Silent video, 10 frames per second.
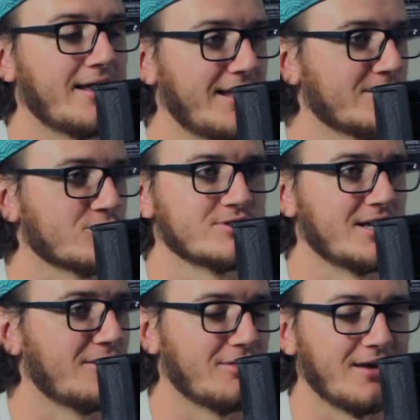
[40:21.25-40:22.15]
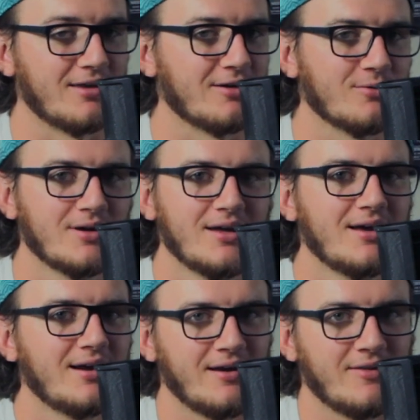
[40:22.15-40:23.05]
Last Crusade. Thank you.
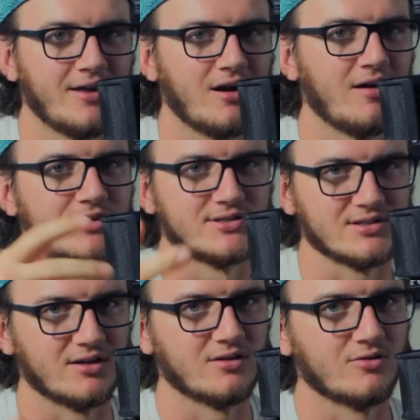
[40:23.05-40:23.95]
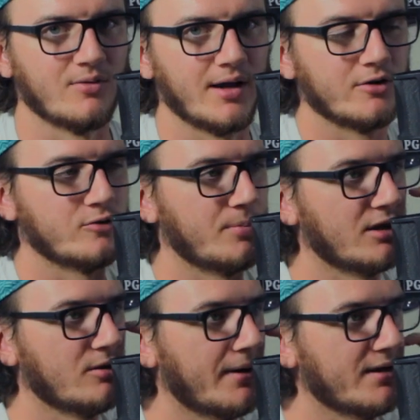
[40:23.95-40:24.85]
And then obviously Raiders
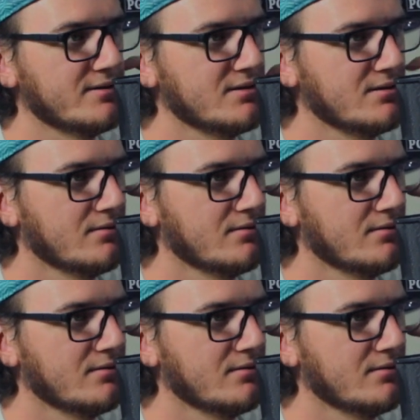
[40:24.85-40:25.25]
being the best.